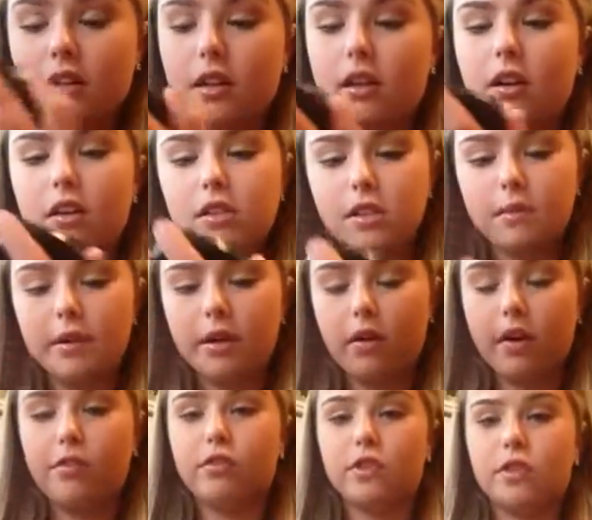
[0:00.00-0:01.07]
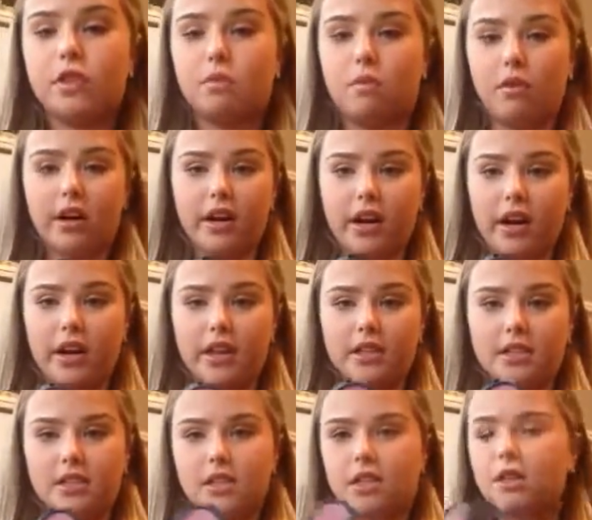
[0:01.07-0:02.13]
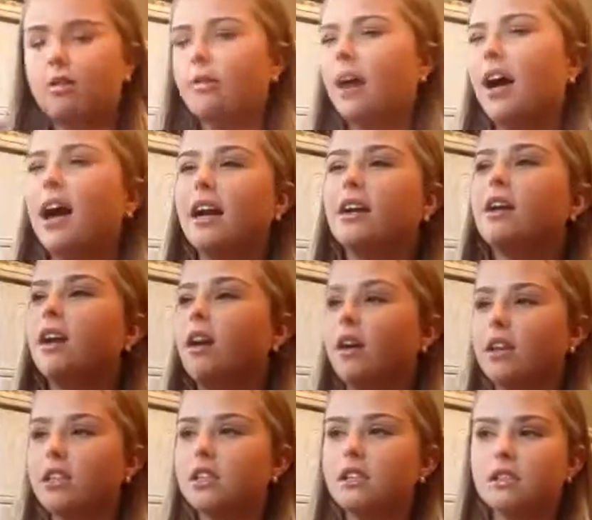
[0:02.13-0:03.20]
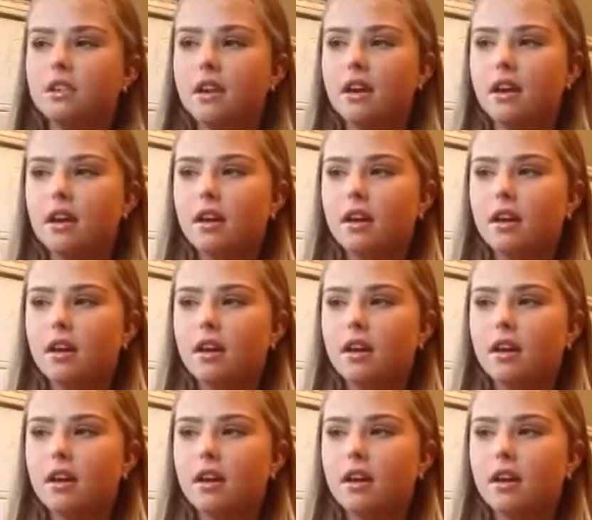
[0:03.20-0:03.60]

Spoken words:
It'd also be great for spring, I guess, too. But I don't know. It just